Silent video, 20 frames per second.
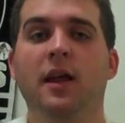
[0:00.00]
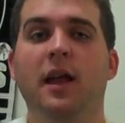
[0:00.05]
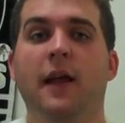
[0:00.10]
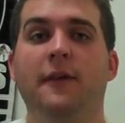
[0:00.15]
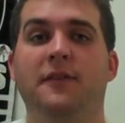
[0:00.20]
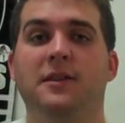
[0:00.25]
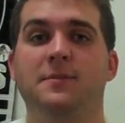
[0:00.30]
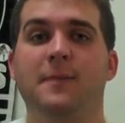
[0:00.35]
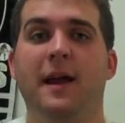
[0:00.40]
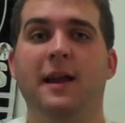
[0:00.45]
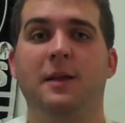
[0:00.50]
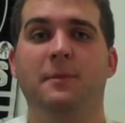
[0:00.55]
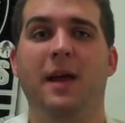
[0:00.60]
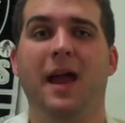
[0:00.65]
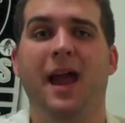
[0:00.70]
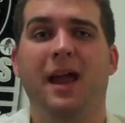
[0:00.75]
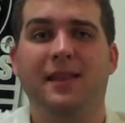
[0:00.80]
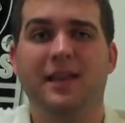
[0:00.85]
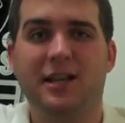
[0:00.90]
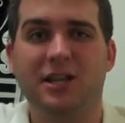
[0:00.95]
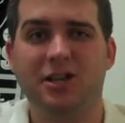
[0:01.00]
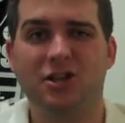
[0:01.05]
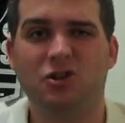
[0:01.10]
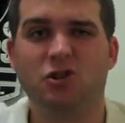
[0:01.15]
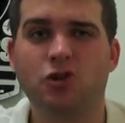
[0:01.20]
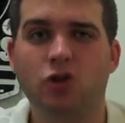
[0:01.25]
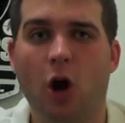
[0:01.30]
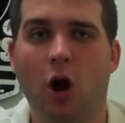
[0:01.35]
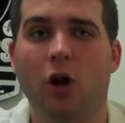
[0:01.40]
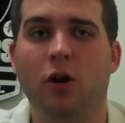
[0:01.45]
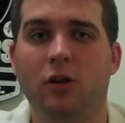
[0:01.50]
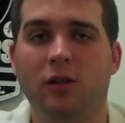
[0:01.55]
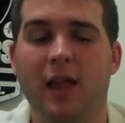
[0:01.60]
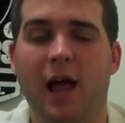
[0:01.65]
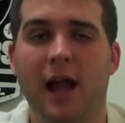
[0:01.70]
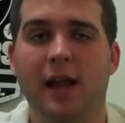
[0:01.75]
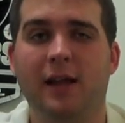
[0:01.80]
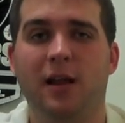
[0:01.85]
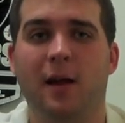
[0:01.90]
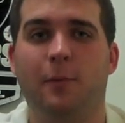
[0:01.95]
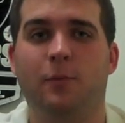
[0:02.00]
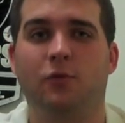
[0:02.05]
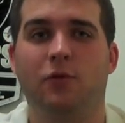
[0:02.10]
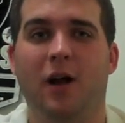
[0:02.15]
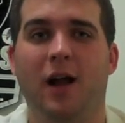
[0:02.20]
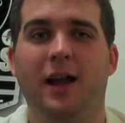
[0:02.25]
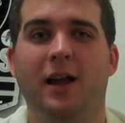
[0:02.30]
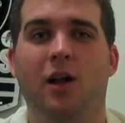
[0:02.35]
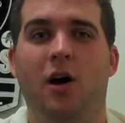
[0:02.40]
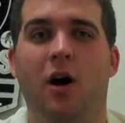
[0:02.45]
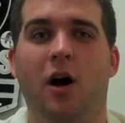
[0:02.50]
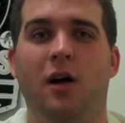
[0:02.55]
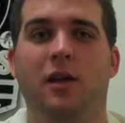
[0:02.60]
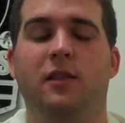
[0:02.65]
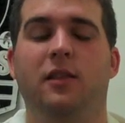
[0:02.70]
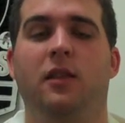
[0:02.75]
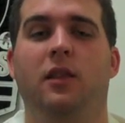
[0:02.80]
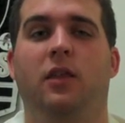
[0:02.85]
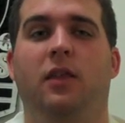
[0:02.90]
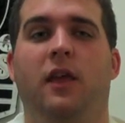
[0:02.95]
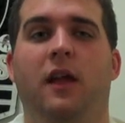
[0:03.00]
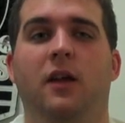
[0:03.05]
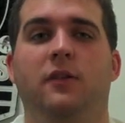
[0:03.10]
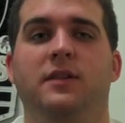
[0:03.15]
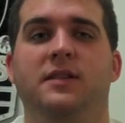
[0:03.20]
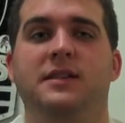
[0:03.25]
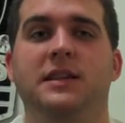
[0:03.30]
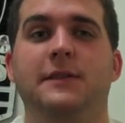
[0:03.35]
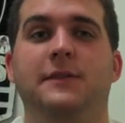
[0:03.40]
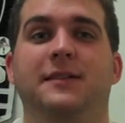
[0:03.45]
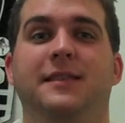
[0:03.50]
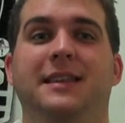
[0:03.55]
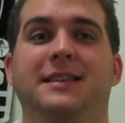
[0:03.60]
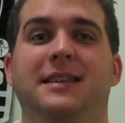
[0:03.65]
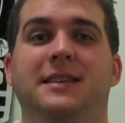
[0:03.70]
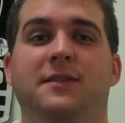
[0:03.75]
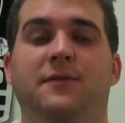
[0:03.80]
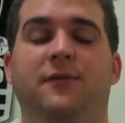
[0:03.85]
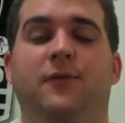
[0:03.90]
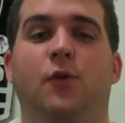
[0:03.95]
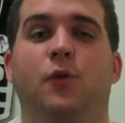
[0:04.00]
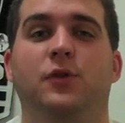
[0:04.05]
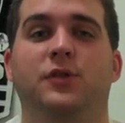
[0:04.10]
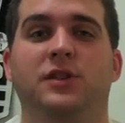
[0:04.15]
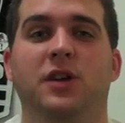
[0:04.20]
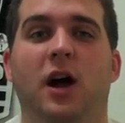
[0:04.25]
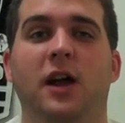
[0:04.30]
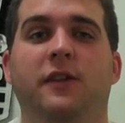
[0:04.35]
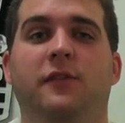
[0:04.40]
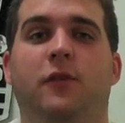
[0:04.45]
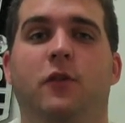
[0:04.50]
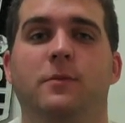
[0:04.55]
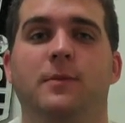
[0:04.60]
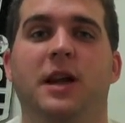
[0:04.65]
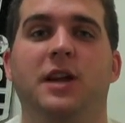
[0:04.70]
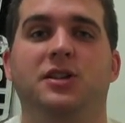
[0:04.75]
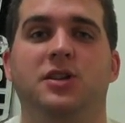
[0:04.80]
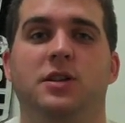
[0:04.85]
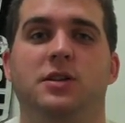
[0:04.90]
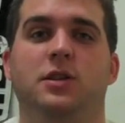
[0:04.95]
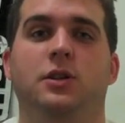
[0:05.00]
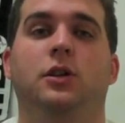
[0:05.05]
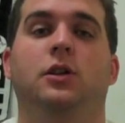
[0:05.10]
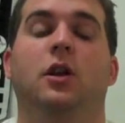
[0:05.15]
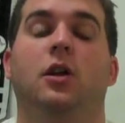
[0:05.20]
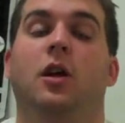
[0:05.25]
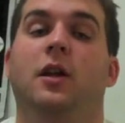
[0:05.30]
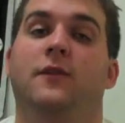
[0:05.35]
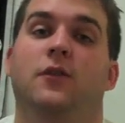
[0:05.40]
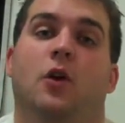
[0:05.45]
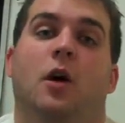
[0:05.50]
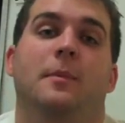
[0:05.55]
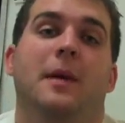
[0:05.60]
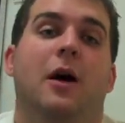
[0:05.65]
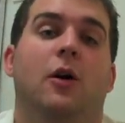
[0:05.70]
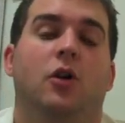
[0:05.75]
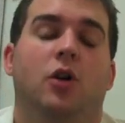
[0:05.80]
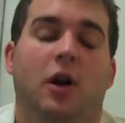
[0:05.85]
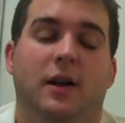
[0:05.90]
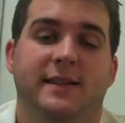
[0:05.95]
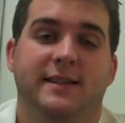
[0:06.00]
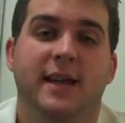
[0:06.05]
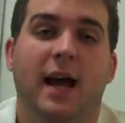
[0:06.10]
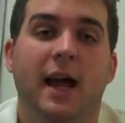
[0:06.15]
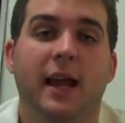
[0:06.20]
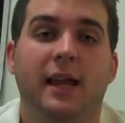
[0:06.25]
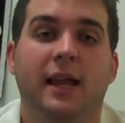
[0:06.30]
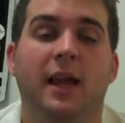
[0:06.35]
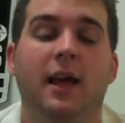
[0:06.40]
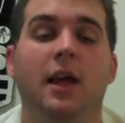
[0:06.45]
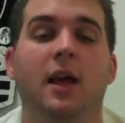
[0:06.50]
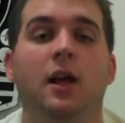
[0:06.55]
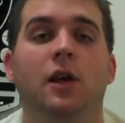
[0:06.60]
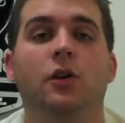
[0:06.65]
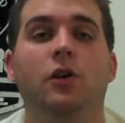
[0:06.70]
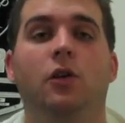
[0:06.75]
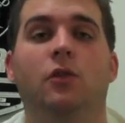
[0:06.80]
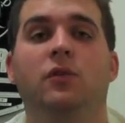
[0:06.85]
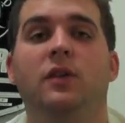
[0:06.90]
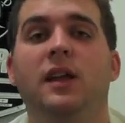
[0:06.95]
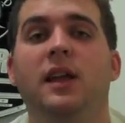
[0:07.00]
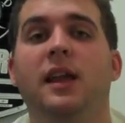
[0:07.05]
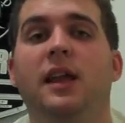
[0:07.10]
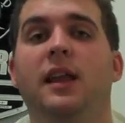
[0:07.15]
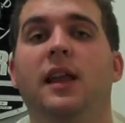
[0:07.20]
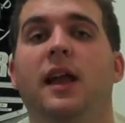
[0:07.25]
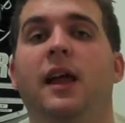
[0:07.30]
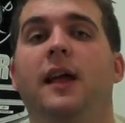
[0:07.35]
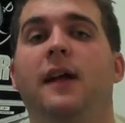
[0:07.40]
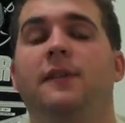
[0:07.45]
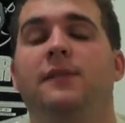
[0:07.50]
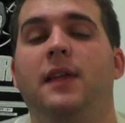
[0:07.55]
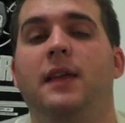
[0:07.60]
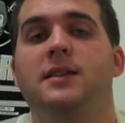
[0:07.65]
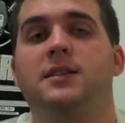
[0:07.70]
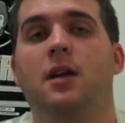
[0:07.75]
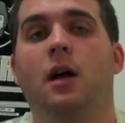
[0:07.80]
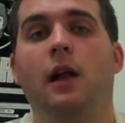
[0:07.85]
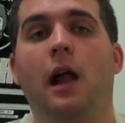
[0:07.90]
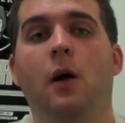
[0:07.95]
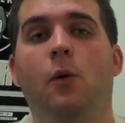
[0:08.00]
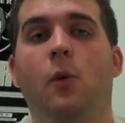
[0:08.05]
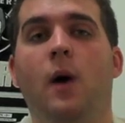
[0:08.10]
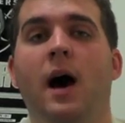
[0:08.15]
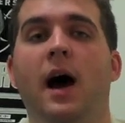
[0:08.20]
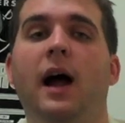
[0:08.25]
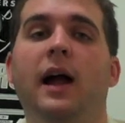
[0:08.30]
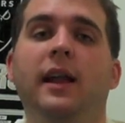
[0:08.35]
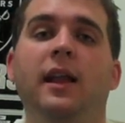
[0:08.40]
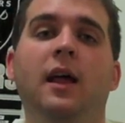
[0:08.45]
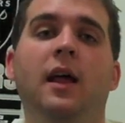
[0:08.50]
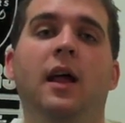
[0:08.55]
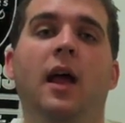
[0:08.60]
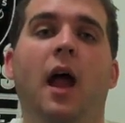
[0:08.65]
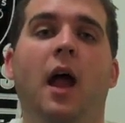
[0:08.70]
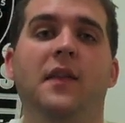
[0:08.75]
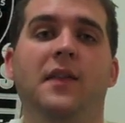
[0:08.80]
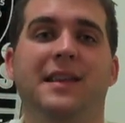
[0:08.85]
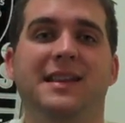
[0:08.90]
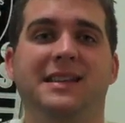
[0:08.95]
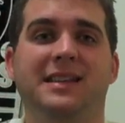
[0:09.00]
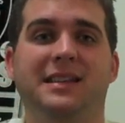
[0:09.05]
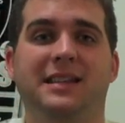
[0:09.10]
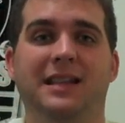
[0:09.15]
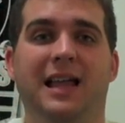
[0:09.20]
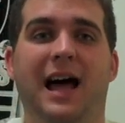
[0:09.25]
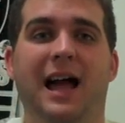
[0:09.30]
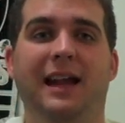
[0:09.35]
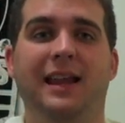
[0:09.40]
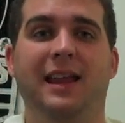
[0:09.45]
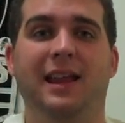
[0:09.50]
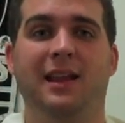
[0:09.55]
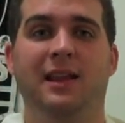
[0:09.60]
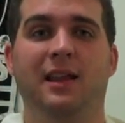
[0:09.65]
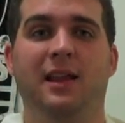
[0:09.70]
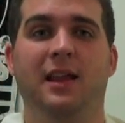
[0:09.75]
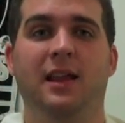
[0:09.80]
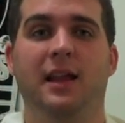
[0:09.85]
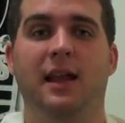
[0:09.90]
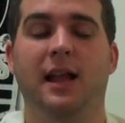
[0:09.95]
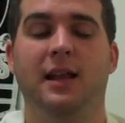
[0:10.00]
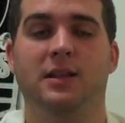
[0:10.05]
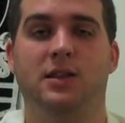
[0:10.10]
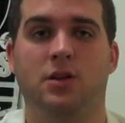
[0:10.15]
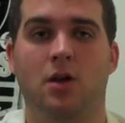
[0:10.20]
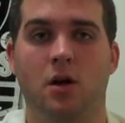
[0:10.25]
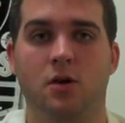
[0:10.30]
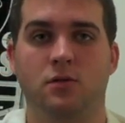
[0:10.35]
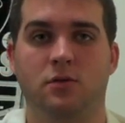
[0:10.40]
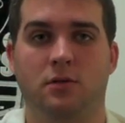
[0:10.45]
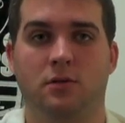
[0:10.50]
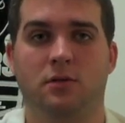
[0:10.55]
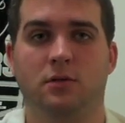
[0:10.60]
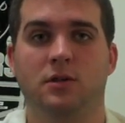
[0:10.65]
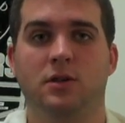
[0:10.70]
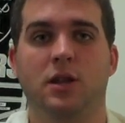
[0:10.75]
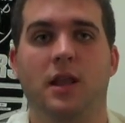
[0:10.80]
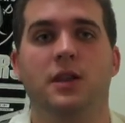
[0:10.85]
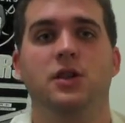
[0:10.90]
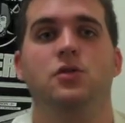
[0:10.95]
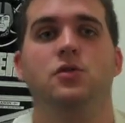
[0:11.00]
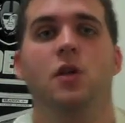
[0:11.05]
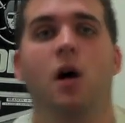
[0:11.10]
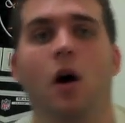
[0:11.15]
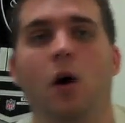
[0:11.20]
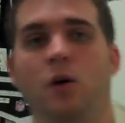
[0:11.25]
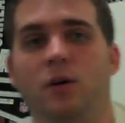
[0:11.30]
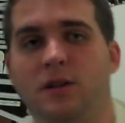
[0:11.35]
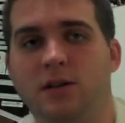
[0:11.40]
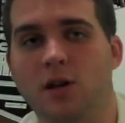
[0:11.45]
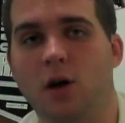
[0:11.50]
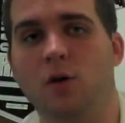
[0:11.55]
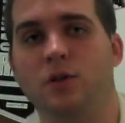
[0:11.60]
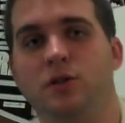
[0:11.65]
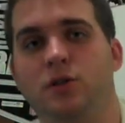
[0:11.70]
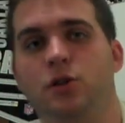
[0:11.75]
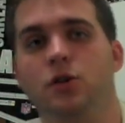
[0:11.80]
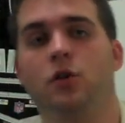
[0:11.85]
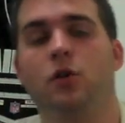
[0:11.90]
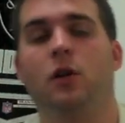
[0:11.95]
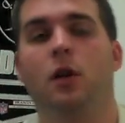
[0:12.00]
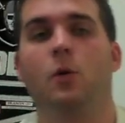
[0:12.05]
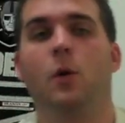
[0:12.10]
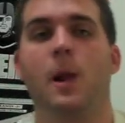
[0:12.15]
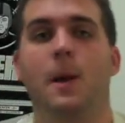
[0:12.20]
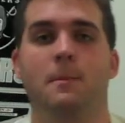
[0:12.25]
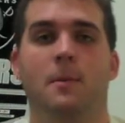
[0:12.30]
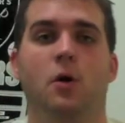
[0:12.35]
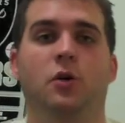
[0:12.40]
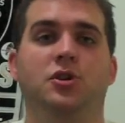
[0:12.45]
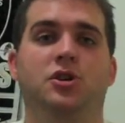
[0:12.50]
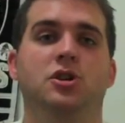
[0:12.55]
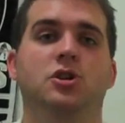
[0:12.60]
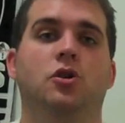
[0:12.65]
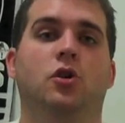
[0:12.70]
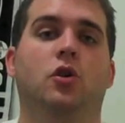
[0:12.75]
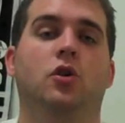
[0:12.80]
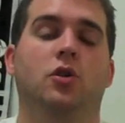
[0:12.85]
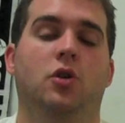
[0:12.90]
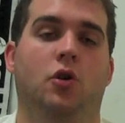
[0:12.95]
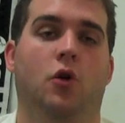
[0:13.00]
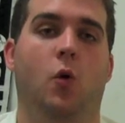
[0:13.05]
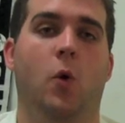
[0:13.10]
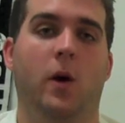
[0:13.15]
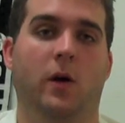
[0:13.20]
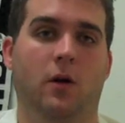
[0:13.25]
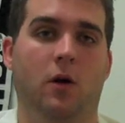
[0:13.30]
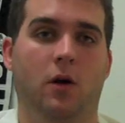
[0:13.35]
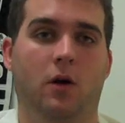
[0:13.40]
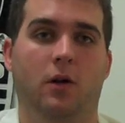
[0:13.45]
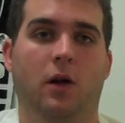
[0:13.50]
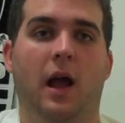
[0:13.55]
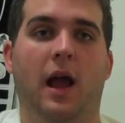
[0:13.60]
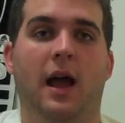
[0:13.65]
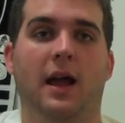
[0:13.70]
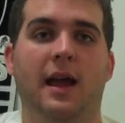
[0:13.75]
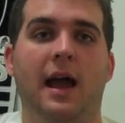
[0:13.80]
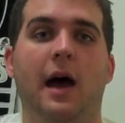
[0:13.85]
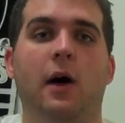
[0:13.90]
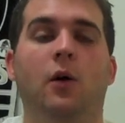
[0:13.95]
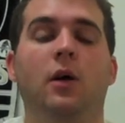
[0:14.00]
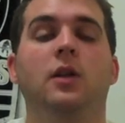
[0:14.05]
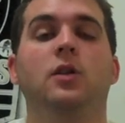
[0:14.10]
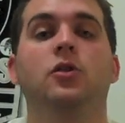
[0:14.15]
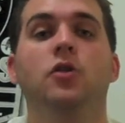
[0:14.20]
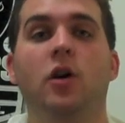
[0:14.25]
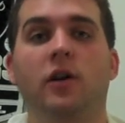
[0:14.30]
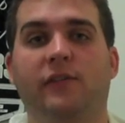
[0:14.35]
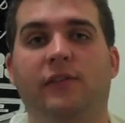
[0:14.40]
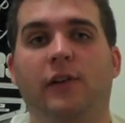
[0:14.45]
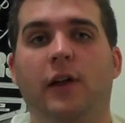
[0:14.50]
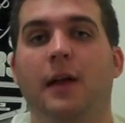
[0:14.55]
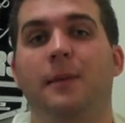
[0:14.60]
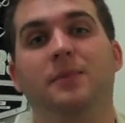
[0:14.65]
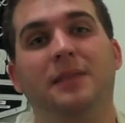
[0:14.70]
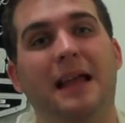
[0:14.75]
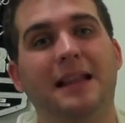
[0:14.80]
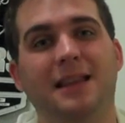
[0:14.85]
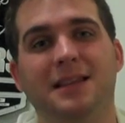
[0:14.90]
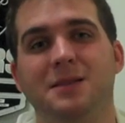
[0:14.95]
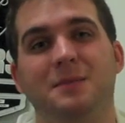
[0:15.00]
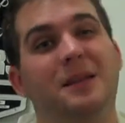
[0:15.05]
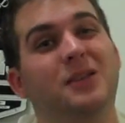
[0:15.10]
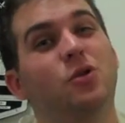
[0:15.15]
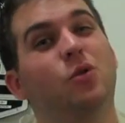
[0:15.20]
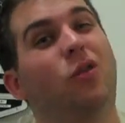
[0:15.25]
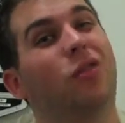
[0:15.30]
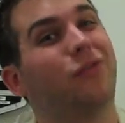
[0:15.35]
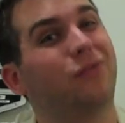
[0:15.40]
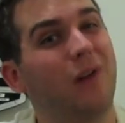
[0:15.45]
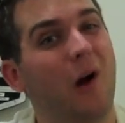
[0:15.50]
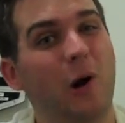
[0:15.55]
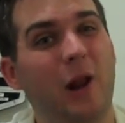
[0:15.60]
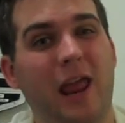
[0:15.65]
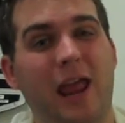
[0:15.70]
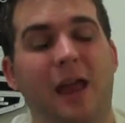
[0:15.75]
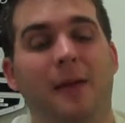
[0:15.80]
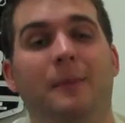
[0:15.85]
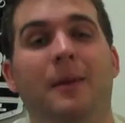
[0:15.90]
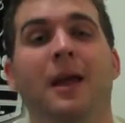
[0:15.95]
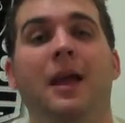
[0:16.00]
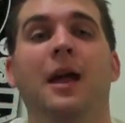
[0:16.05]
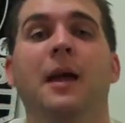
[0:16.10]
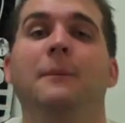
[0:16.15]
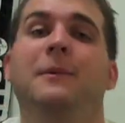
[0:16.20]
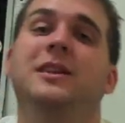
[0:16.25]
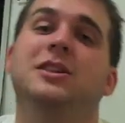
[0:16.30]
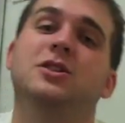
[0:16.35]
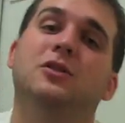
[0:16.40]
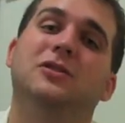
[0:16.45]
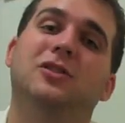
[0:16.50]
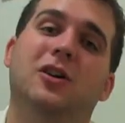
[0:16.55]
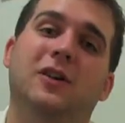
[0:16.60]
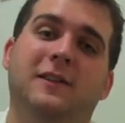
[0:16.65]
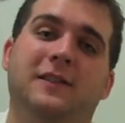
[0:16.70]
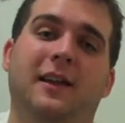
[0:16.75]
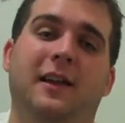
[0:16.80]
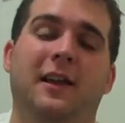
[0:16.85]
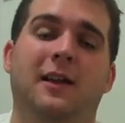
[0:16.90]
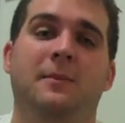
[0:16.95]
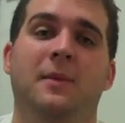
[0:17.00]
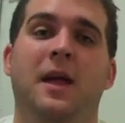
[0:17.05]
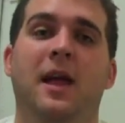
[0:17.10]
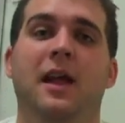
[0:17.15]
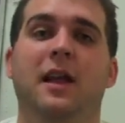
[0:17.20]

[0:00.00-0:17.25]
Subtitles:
If it's man-to-man, they just start lined up right on their receiver. And this is for tight formation. So you're gonna, if you come out and gun tight, you'll read if they start out wide and they slide in, it's zone. So then you know it's zone. So you're going to want to motion your quick hook guy out. Look for him. That doesn't mean you throw to him. It means you look to him.